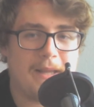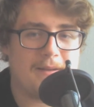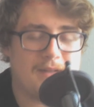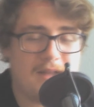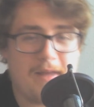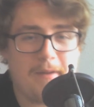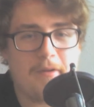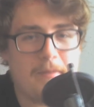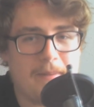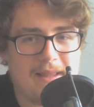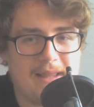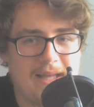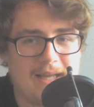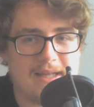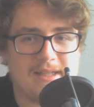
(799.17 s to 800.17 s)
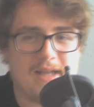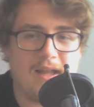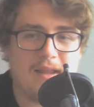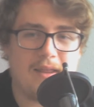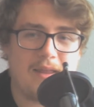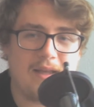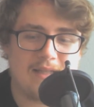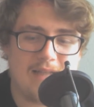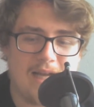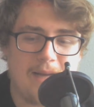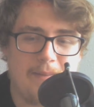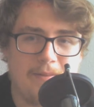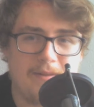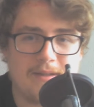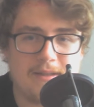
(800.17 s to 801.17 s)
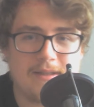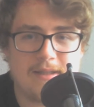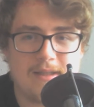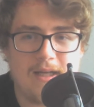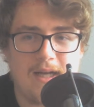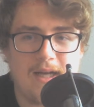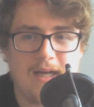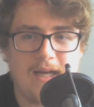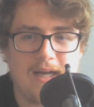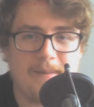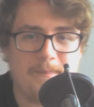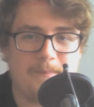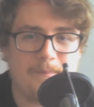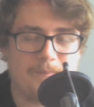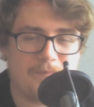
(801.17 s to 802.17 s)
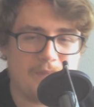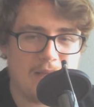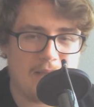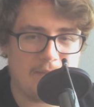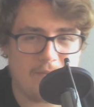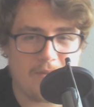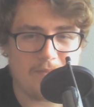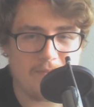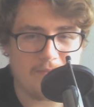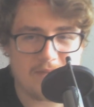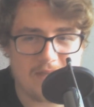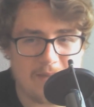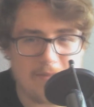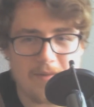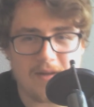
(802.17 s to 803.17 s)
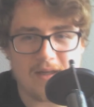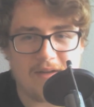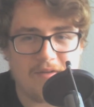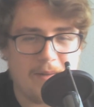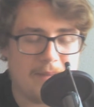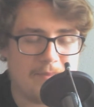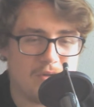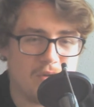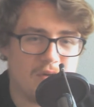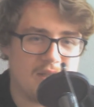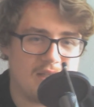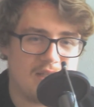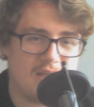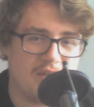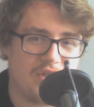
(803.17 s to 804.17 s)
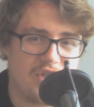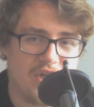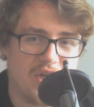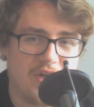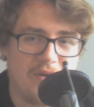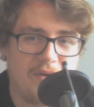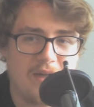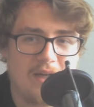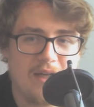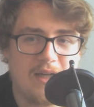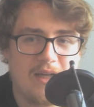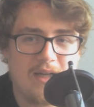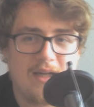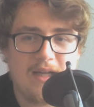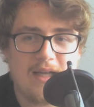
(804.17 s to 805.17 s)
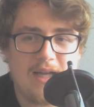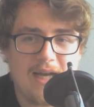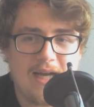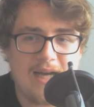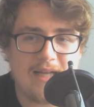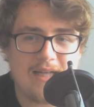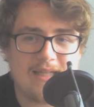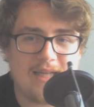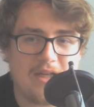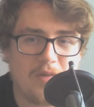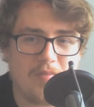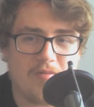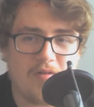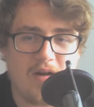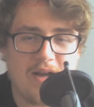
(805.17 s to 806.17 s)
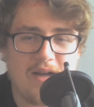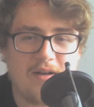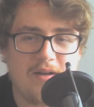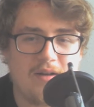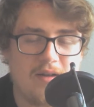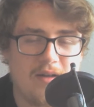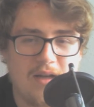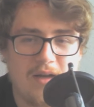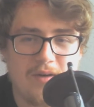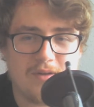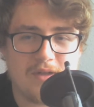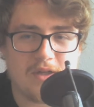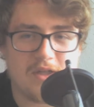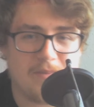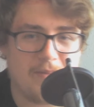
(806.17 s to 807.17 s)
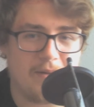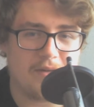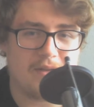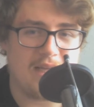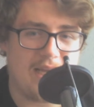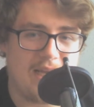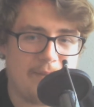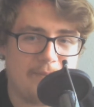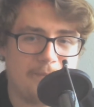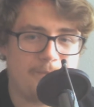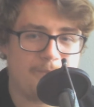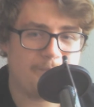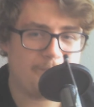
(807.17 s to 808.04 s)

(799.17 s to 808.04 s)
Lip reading: So they were the big things. Other things that happened, Shane McMahon gave a pep talk at the start of the show, and Daniel Bryan also spoke to him